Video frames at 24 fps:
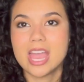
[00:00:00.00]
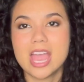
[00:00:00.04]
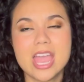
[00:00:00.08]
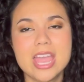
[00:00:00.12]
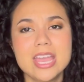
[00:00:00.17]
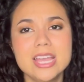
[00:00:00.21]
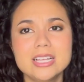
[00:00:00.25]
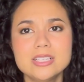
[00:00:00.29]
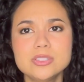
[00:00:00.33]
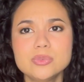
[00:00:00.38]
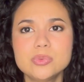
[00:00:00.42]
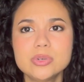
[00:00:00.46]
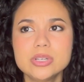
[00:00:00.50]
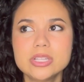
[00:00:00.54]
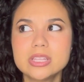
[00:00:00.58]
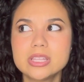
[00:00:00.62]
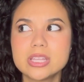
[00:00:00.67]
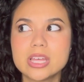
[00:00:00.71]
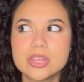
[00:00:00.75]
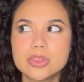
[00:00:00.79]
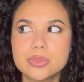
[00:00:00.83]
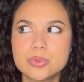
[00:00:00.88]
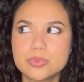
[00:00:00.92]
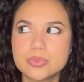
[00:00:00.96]
And with
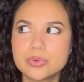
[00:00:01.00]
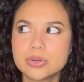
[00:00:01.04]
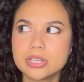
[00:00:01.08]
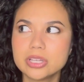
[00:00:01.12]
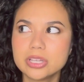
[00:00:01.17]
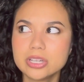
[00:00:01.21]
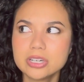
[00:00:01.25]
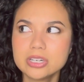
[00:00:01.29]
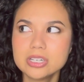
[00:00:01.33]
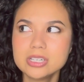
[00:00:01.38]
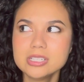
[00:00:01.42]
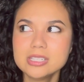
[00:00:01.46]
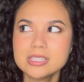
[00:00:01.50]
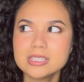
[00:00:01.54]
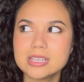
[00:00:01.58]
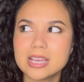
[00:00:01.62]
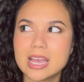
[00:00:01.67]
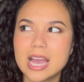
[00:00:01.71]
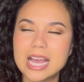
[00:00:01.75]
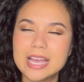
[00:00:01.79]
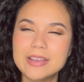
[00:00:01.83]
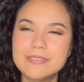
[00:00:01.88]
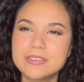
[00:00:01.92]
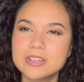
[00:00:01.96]
thrillers,
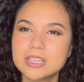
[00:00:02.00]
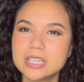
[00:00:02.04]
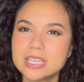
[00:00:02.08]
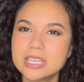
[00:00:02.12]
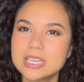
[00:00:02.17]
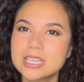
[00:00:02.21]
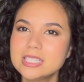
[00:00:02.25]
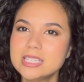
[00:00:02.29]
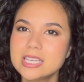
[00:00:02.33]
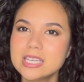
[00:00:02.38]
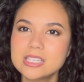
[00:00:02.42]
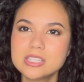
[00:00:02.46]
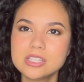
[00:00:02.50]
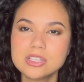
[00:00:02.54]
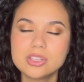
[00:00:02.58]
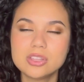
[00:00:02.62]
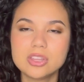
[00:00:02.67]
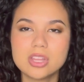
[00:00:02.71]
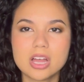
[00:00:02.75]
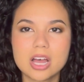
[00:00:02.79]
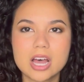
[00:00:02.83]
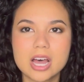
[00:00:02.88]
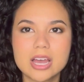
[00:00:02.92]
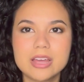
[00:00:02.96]
I feel like it takes a
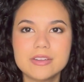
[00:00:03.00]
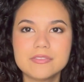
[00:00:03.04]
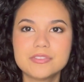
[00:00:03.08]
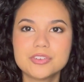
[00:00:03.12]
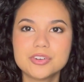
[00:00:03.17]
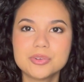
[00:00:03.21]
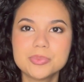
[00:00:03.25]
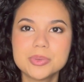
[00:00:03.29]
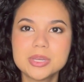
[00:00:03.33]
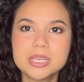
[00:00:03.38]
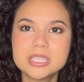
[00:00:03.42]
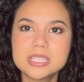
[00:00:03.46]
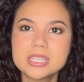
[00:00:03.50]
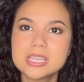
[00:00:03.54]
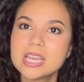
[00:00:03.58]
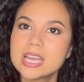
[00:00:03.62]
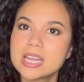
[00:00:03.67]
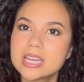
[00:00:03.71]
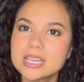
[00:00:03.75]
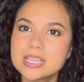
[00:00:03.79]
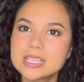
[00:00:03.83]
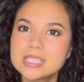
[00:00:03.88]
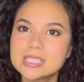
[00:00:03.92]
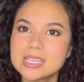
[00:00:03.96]
lot for me to get
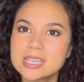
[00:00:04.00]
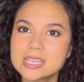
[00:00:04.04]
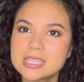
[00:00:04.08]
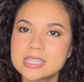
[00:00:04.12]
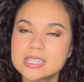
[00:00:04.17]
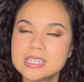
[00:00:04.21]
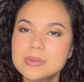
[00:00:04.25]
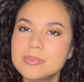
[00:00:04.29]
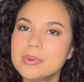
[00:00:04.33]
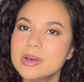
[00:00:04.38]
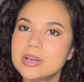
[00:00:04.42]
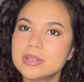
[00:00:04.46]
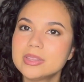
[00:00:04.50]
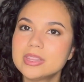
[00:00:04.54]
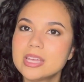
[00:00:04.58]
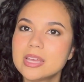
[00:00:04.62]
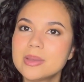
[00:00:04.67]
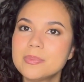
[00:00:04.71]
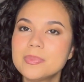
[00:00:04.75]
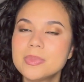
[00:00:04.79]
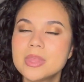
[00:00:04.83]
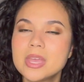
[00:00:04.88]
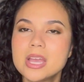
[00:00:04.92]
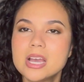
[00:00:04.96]
excited about
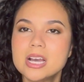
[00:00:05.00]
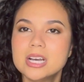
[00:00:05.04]
them.